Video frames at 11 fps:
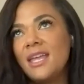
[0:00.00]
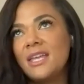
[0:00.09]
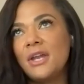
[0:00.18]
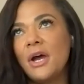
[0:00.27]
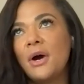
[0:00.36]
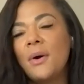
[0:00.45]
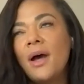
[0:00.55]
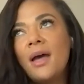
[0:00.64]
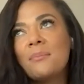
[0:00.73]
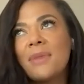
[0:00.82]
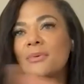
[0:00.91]
you know,
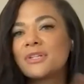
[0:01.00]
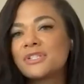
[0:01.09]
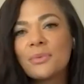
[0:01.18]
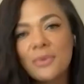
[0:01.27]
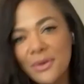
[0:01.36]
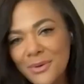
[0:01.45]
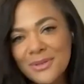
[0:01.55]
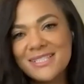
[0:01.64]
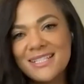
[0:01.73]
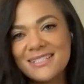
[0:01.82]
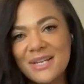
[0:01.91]
my original Real
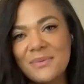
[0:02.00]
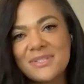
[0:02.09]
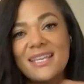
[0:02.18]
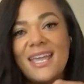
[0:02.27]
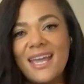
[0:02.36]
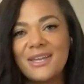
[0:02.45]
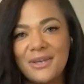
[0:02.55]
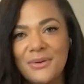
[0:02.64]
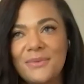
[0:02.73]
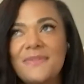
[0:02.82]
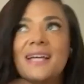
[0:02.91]
World season was in
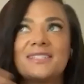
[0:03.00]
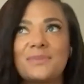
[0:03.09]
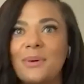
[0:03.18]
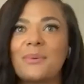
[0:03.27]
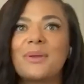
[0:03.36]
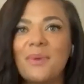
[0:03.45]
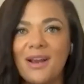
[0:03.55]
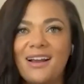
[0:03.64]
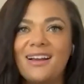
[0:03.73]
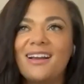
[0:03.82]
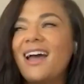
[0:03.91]
Cancun. That's where we
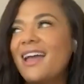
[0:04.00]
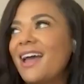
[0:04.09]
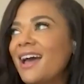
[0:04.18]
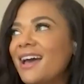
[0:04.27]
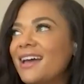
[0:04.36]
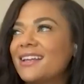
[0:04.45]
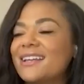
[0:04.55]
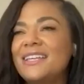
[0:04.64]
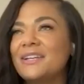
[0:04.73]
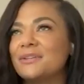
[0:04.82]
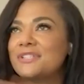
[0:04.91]
were. I had,
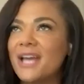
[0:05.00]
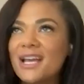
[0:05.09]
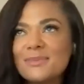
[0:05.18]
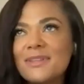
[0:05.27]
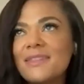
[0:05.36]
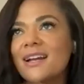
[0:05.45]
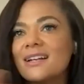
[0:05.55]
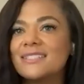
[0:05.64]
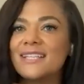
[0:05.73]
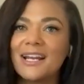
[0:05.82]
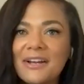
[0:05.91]
you know, Jasmine
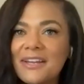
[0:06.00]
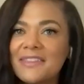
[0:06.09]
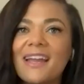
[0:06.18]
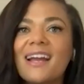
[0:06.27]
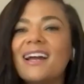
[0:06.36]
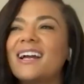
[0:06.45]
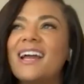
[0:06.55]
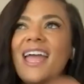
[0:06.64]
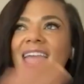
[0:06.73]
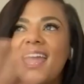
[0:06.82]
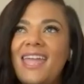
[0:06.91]
there, Derek there.
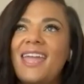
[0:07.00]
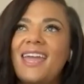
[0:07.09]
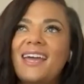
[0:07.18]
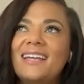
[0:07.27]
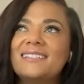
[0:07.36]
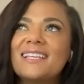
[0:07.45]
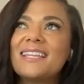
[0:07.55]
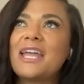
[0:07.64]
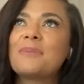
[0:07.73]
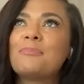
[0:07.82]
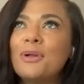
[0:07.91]
And to
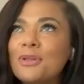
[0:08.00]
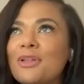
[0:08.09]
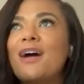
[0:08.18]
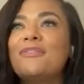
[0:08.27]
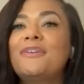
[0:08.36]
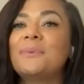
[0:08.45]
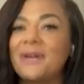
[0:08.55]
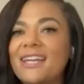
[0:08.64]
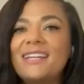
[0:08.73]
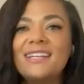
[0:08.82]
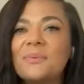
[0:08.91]
like pull off a
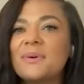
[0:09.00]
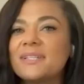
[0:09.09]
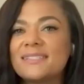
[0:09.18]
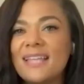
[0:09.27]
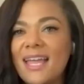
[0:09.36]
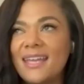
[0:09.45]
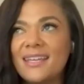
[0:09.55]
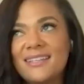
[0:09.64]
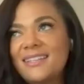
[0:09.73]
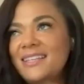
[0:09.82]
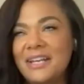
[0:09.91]
win was like,
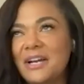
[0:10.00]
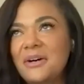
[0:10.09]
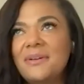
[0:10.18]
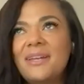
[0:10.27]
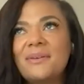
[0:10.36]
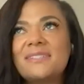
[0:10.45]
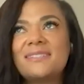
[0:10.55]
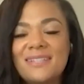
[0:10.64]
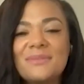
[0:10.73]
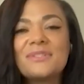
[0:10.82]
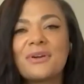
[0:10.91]
you know, it
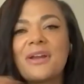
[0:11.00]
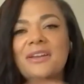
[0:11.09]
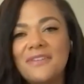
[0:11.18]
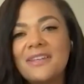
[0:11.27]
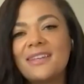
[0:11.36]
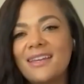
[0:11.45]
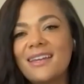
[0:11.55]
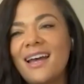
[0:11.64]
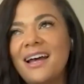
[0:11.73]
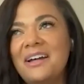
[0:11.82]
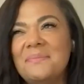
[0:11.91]
was a great feeling.
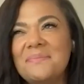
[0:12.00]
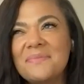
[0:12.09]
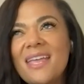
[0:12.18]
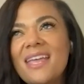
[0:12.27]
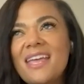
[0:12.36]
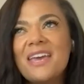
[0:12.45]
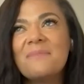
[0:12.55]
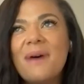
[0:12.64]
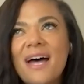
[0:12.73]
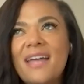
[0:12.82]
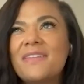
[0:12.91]

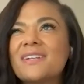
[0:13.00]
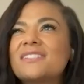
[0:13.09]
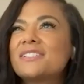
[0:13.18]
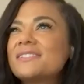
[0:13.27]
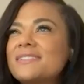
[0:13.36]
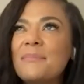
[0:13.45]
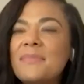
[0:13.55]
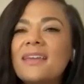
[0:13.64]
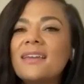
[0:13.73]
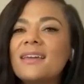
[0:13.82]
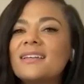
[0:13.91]
But there's just
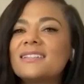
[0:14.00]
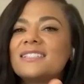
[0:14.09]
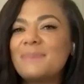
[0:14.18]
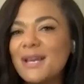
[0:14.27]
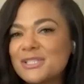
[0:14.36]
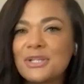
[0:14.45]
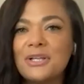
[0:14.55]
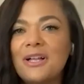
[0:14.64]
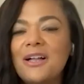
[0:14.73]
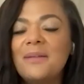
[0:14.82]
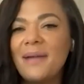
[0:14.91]
something
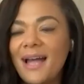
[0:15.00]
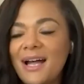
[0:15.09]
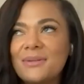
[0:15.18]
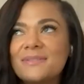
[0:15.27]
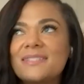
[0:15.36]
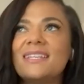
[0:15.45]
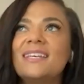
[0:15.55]
special about